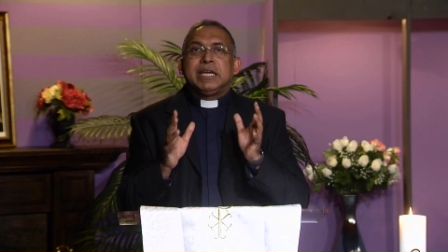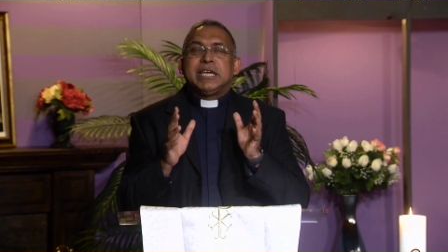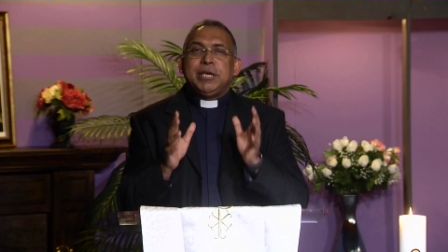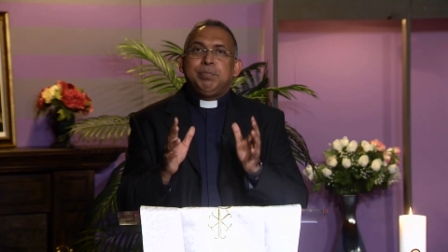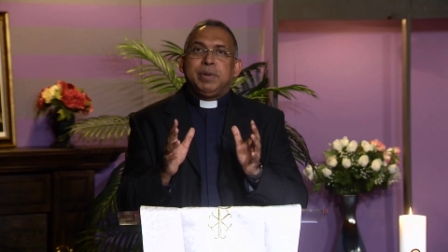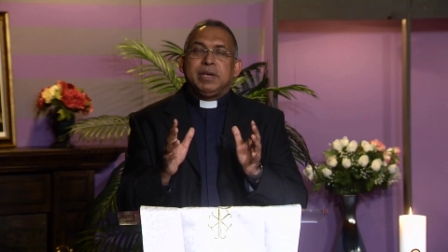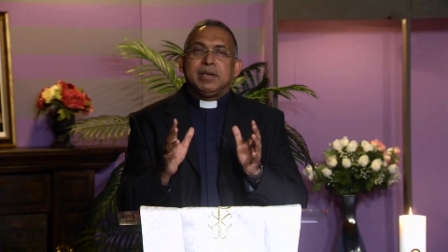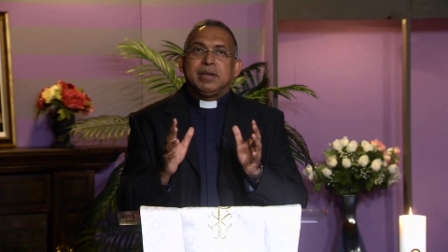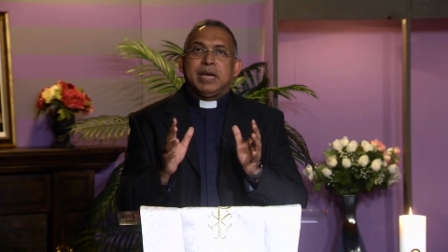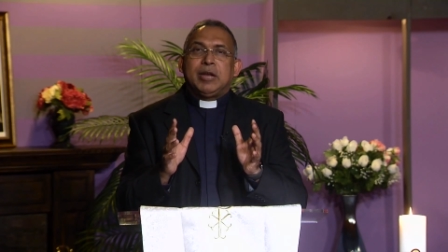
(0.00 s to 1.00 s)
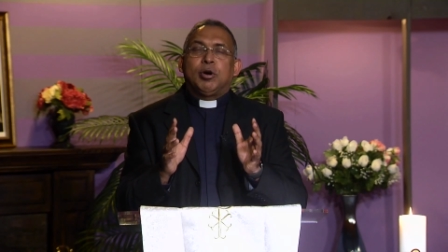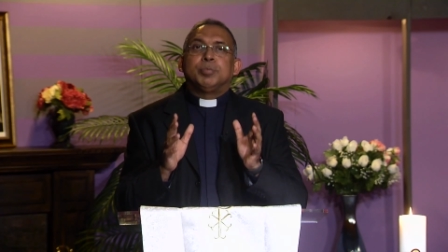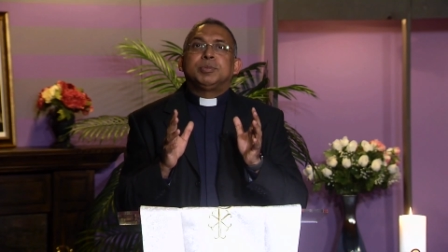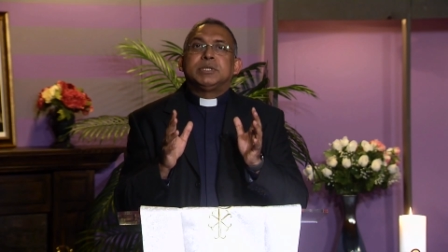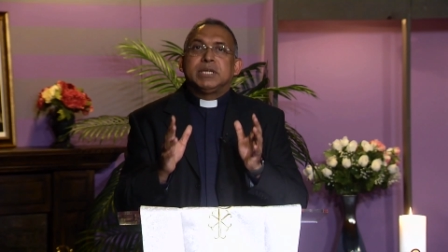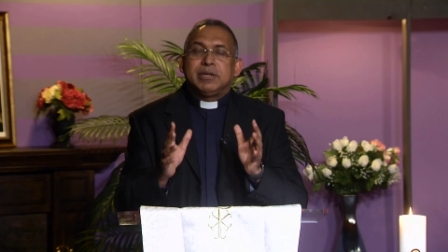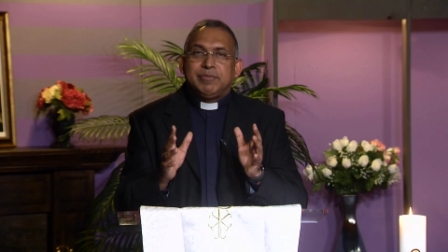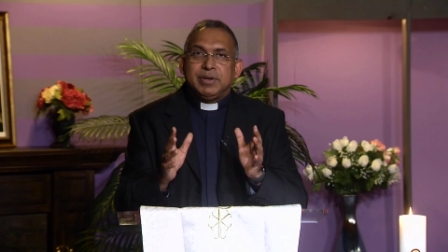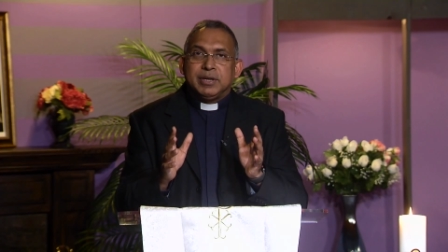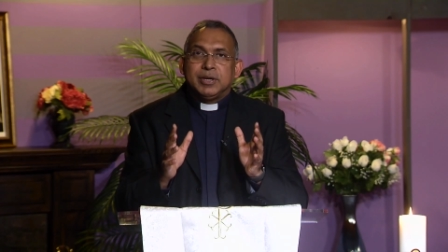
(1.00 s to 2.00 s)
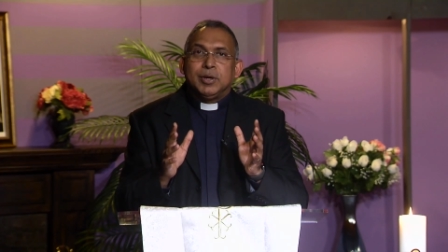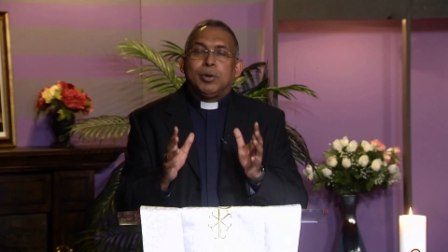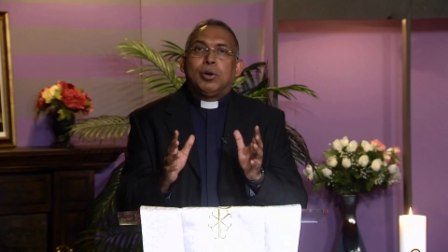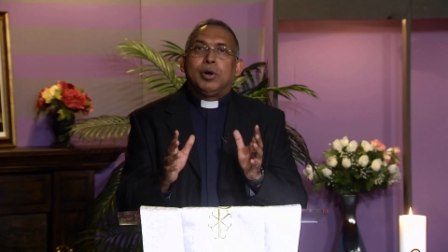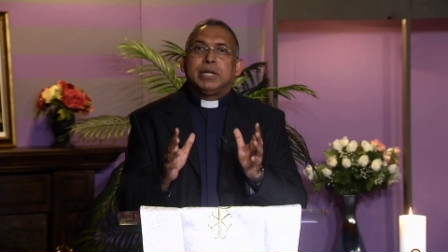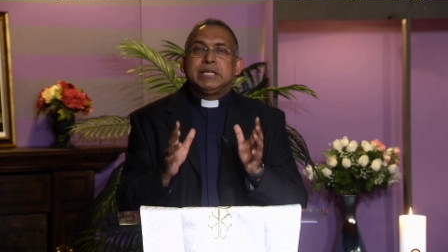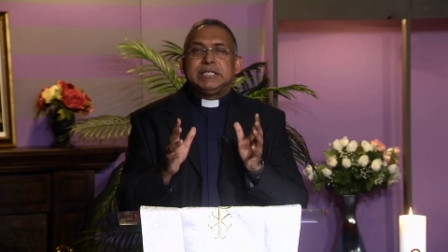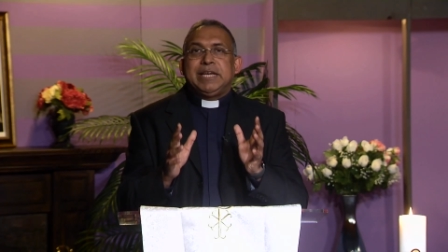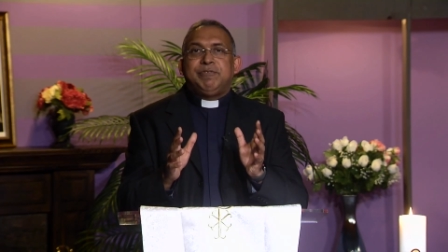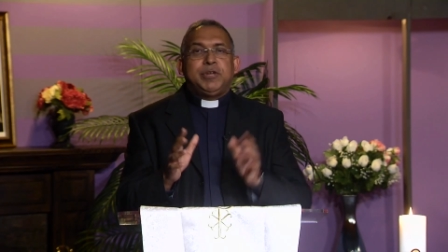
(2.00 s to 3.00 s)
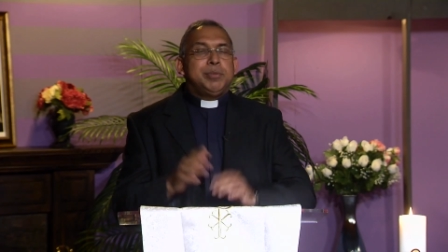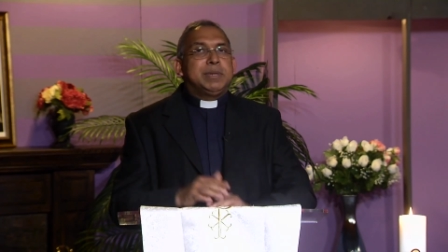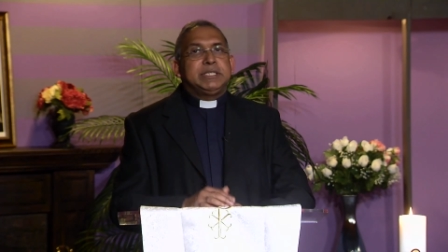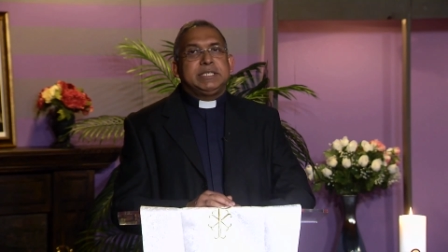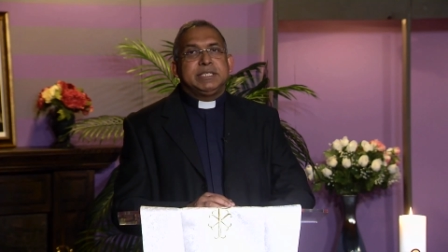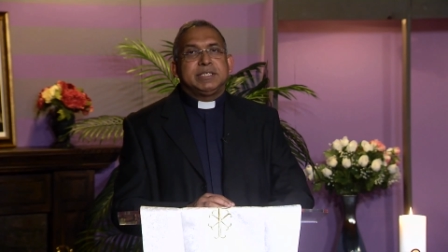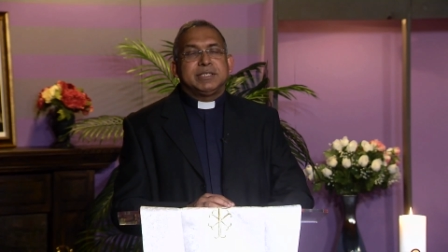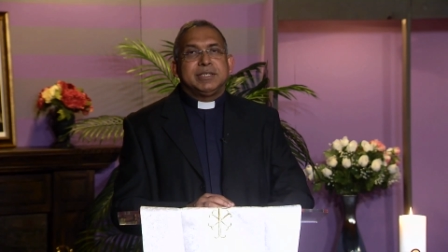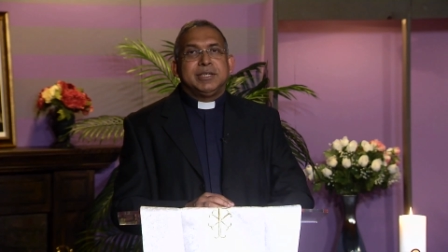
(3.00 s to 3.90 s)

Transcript: keeping and observing all the safety measures.